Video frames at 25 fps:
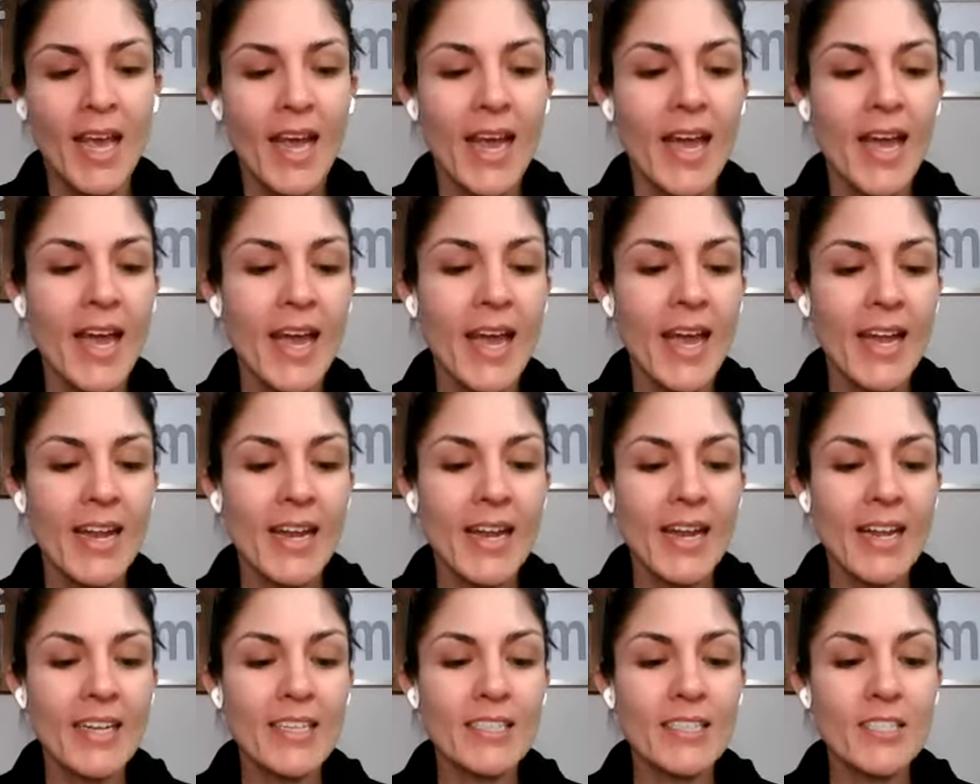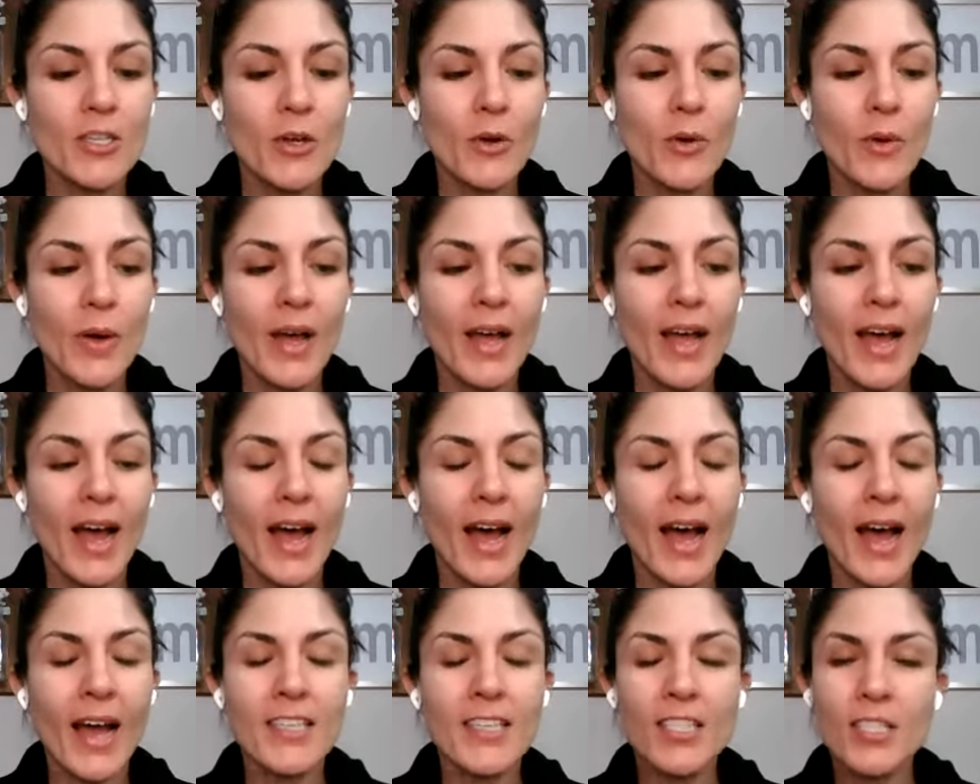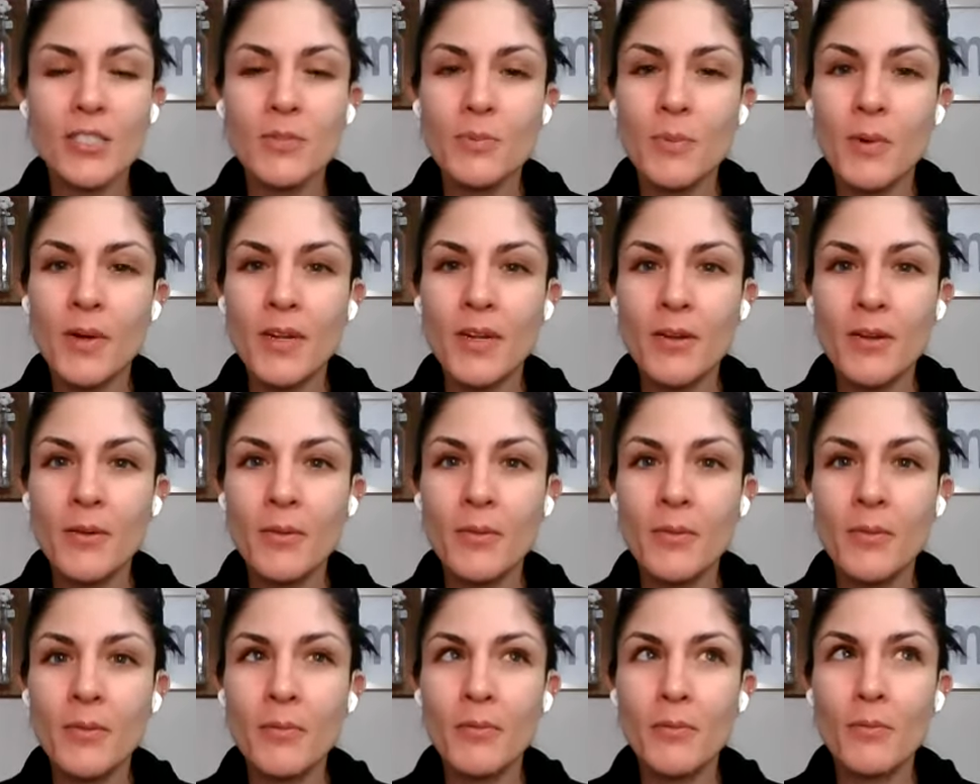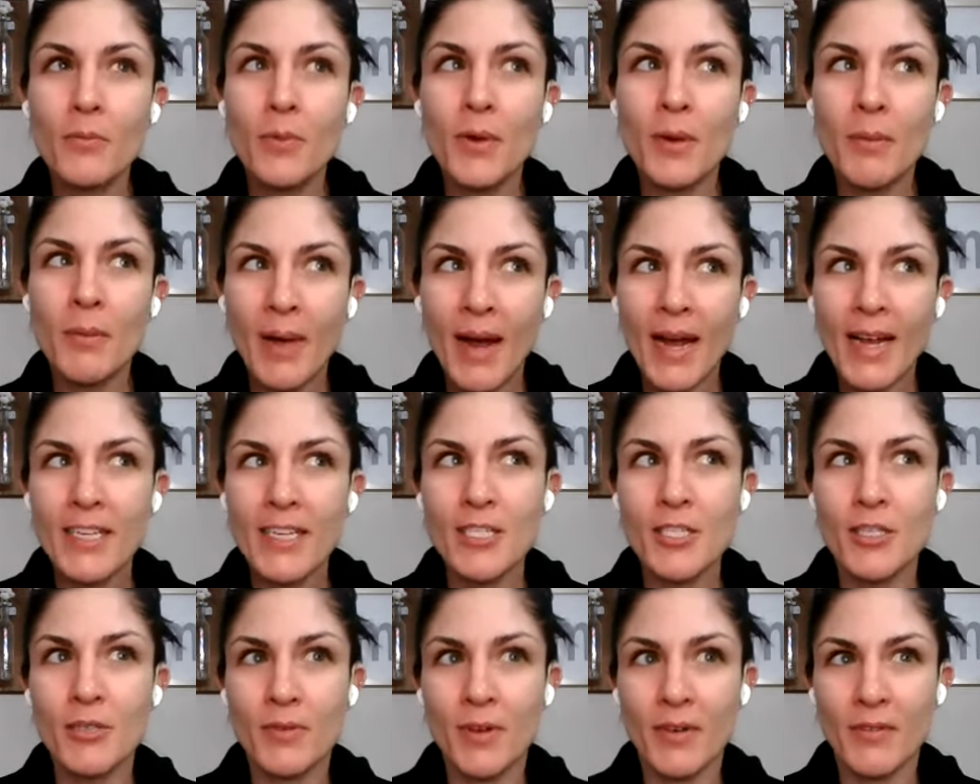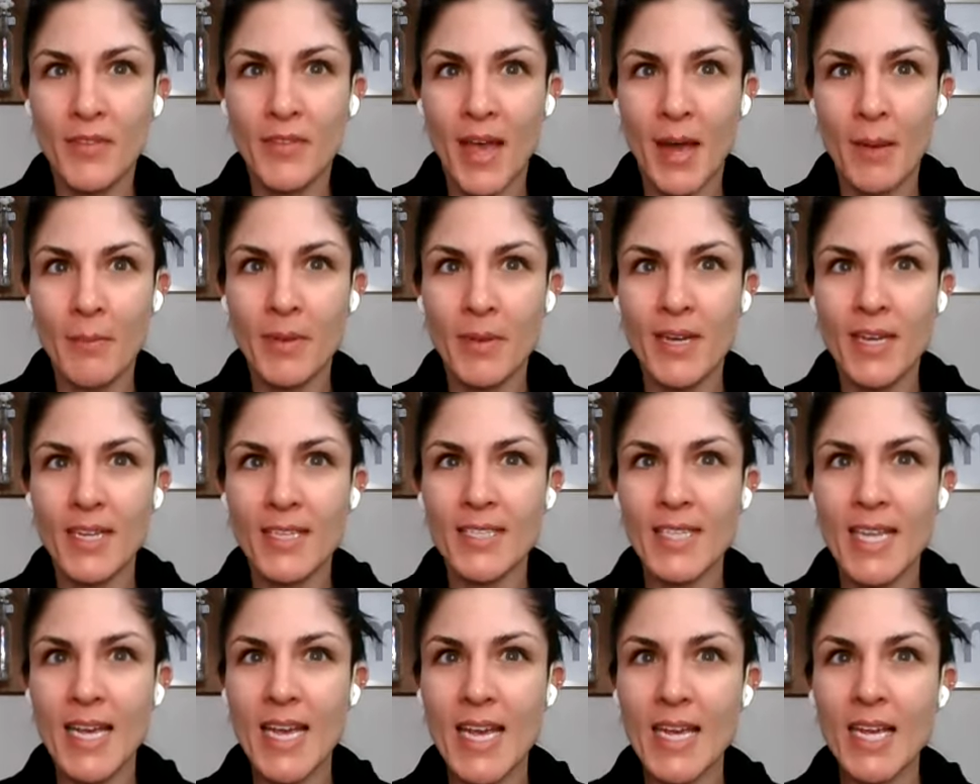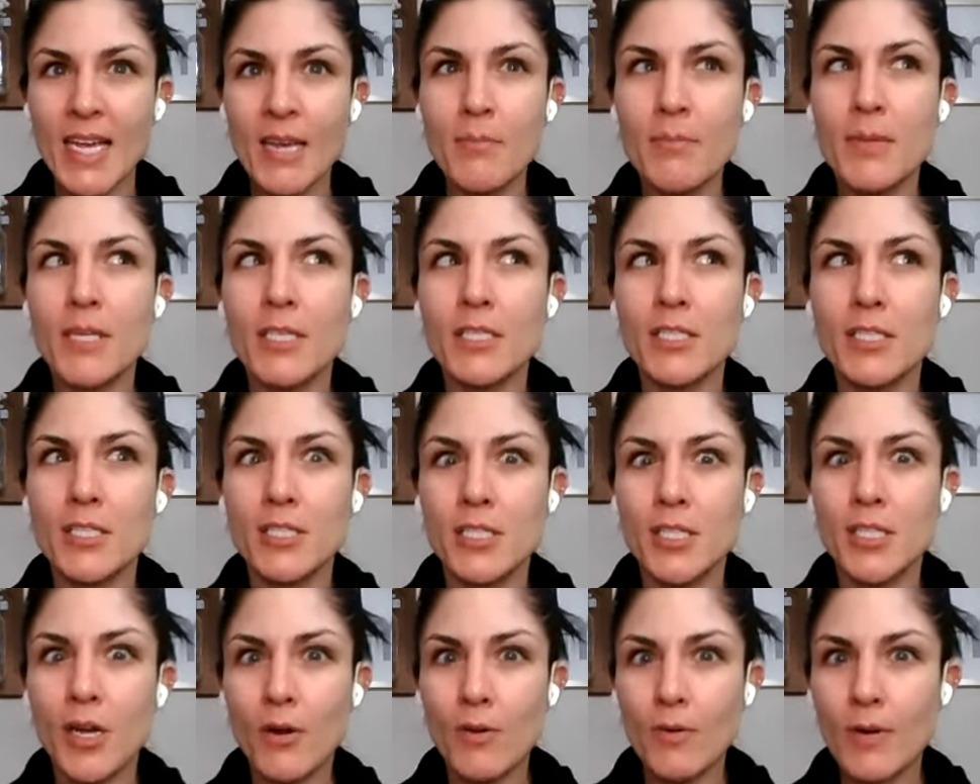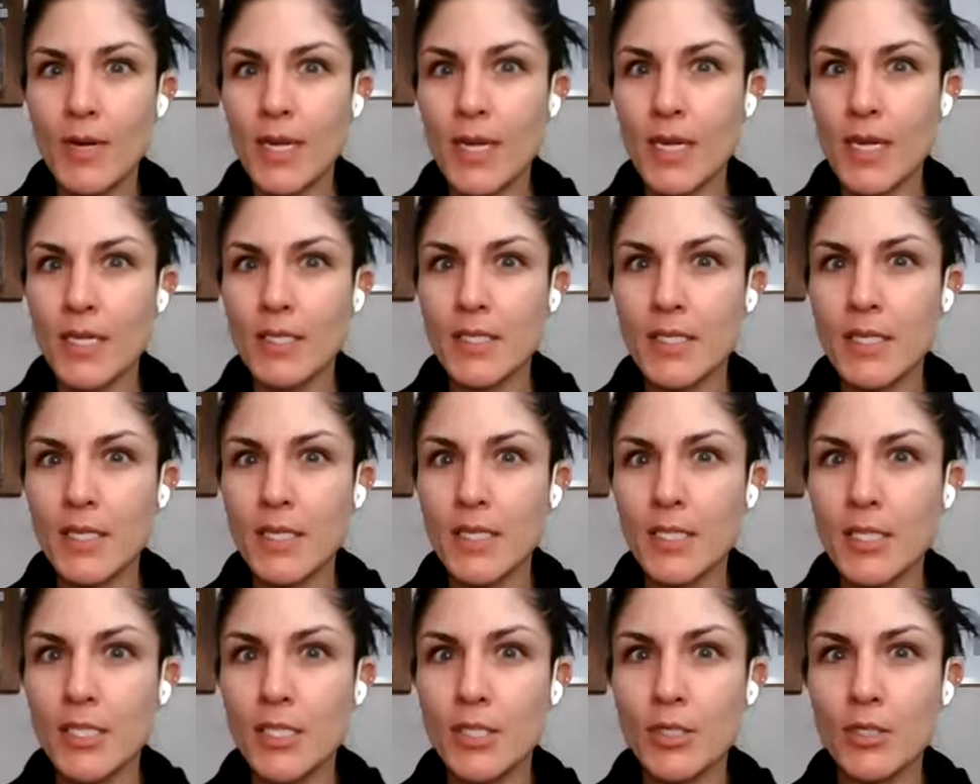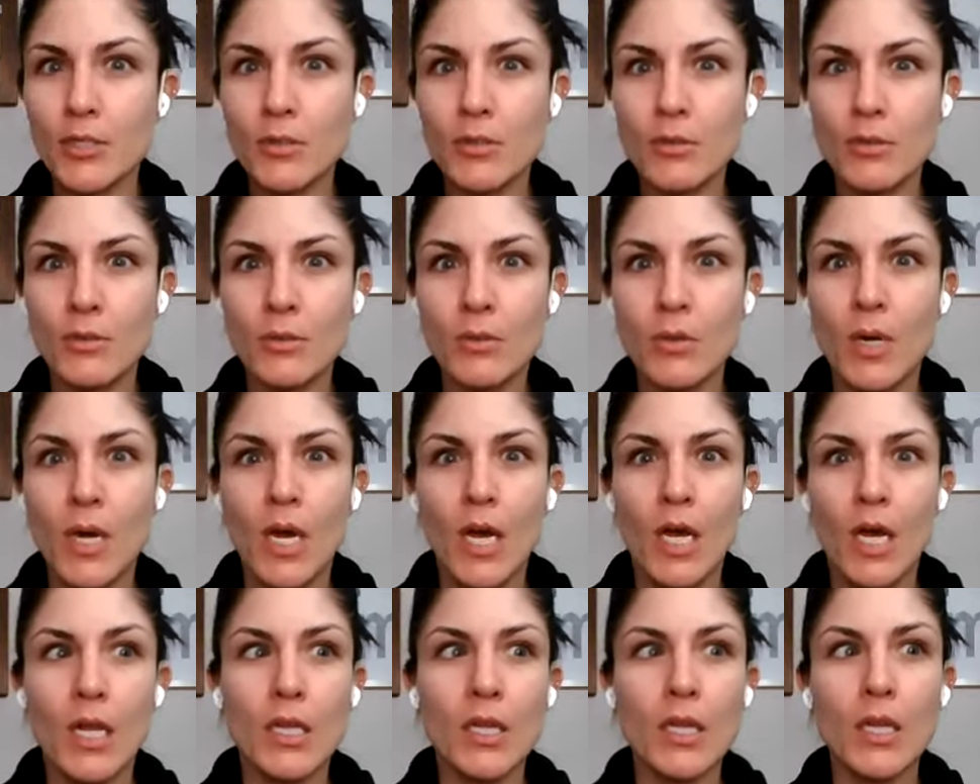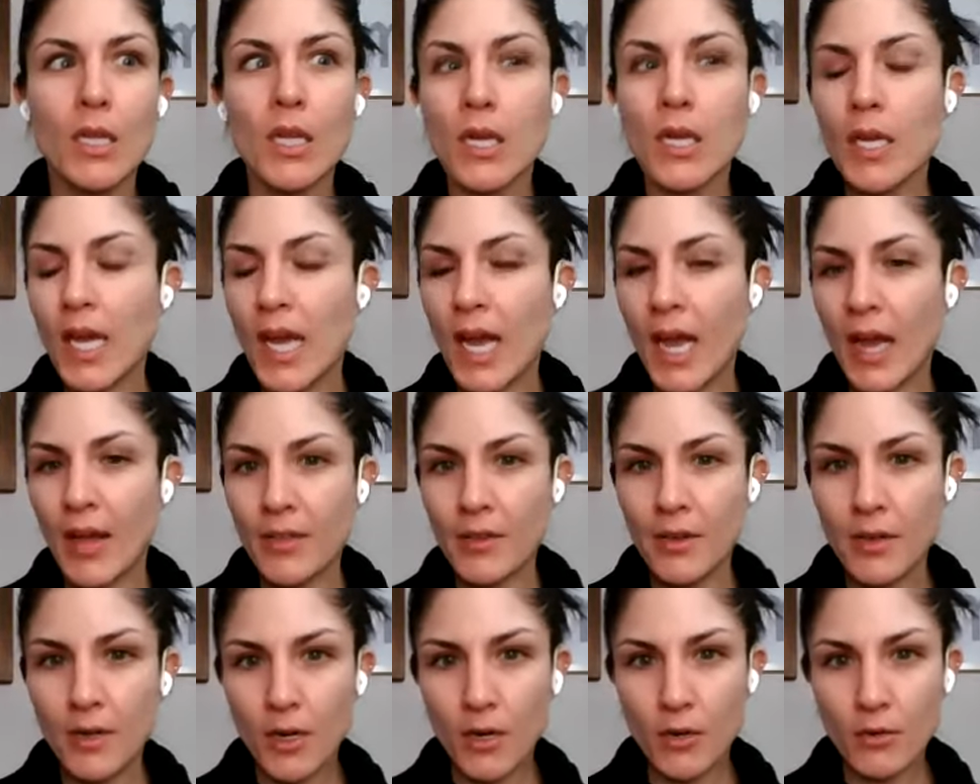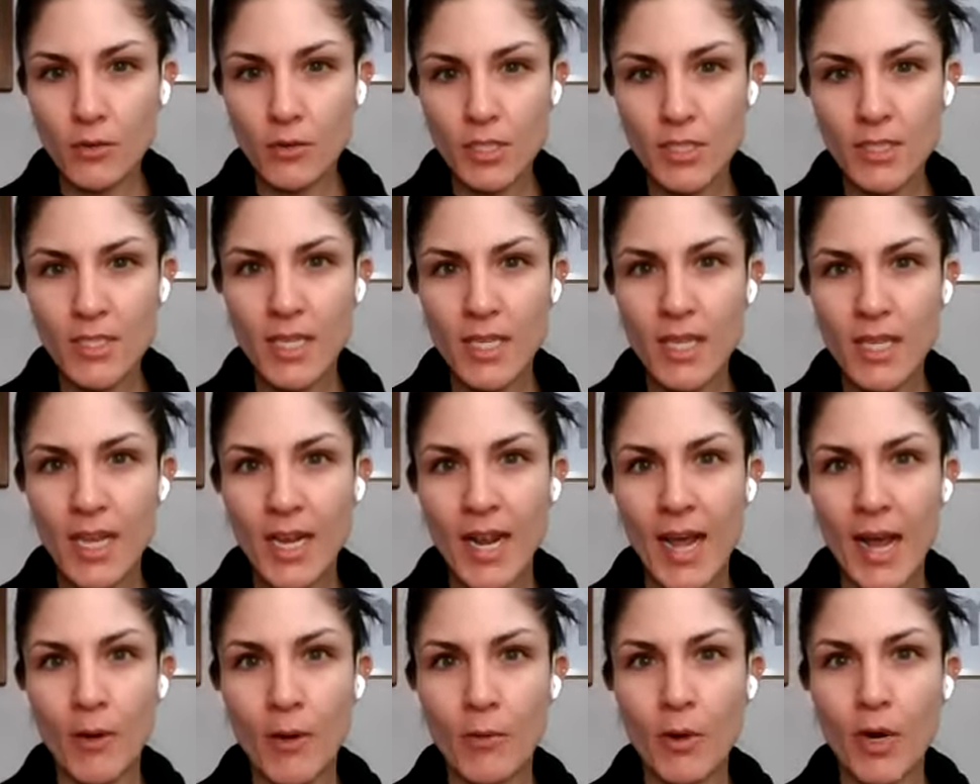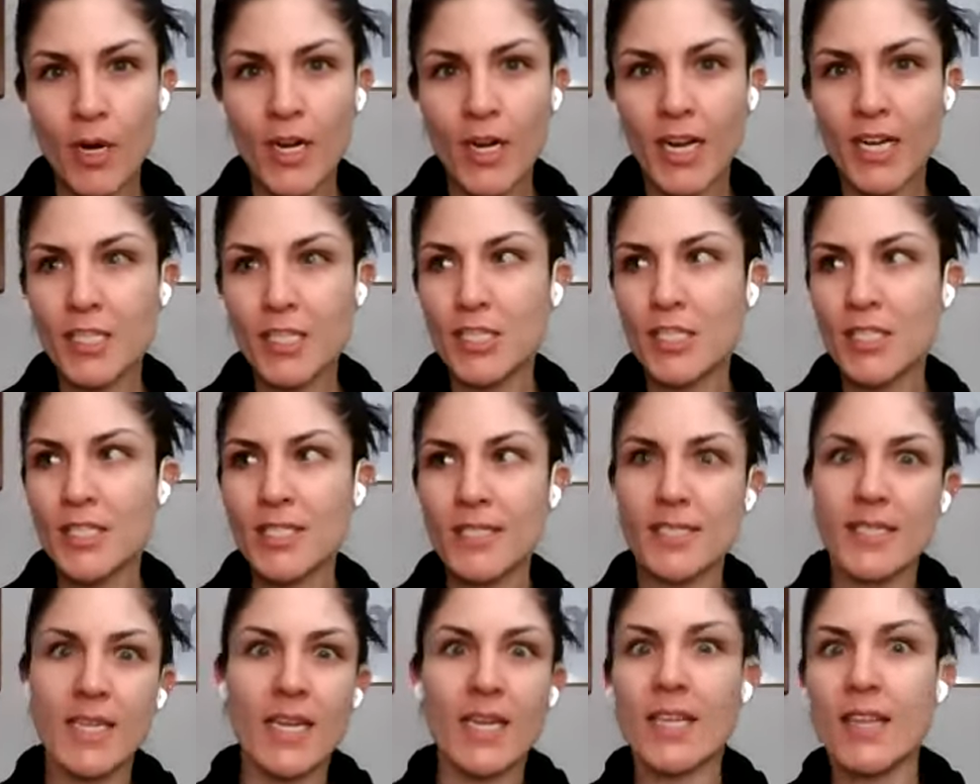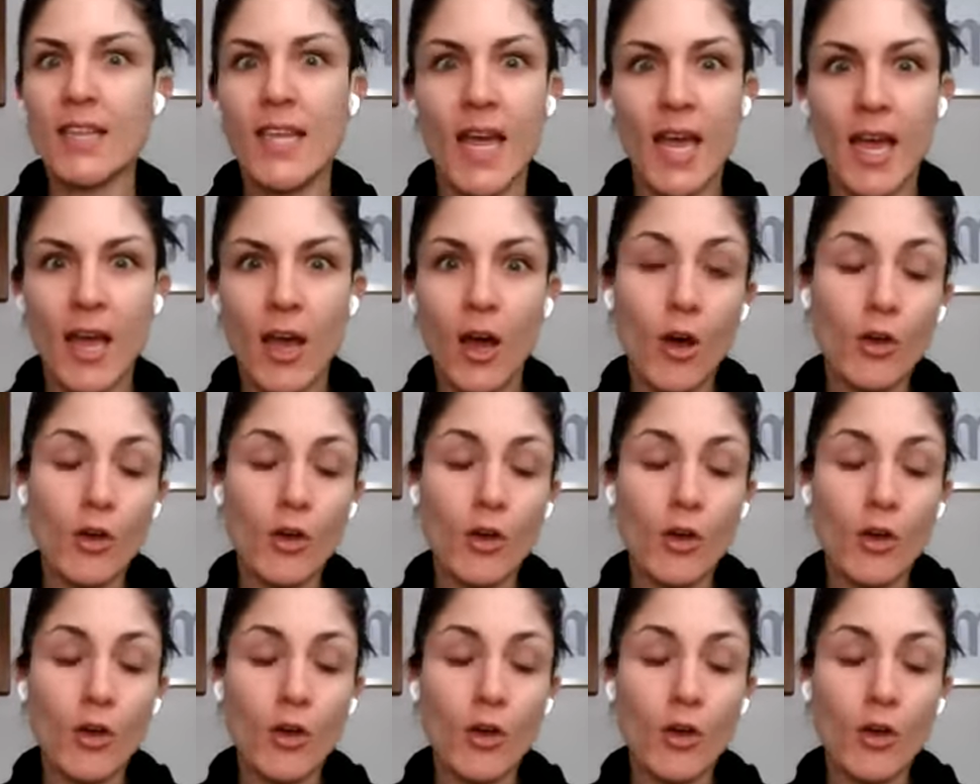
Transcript: And so I just want to remind you of that because it can be so easy to look at other coaches in the network and just think that,